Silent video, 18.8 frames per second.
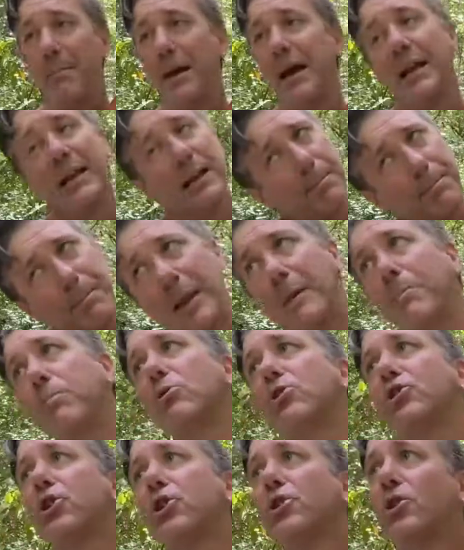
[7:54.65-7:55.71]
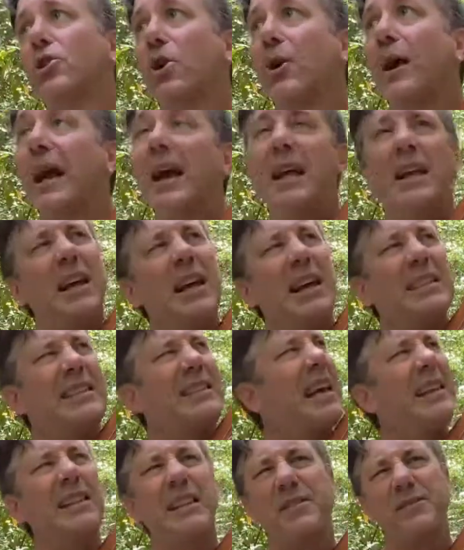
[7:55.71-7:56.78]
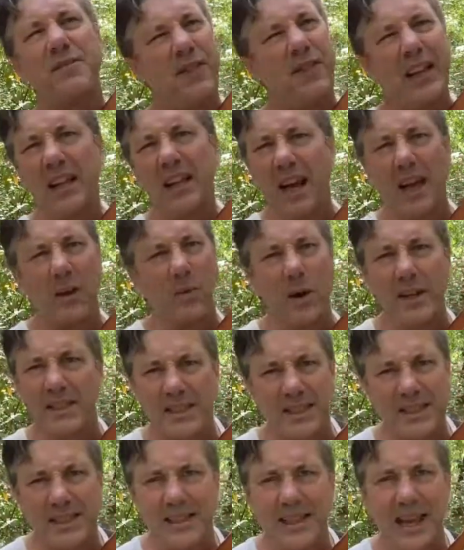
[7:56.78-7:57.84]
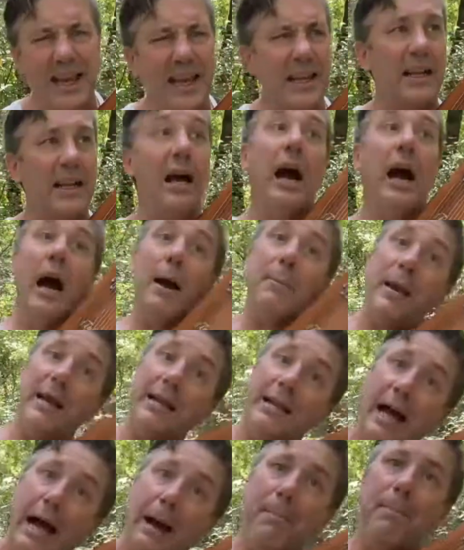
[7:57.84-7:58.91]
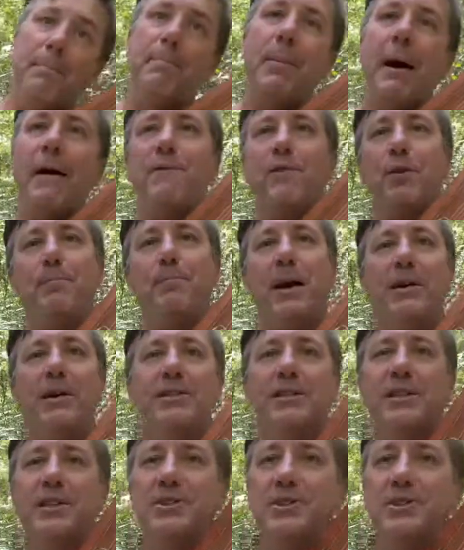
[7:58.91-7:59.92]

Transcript: Many people shook their head, said this feline was insane. I may nap after pouncing,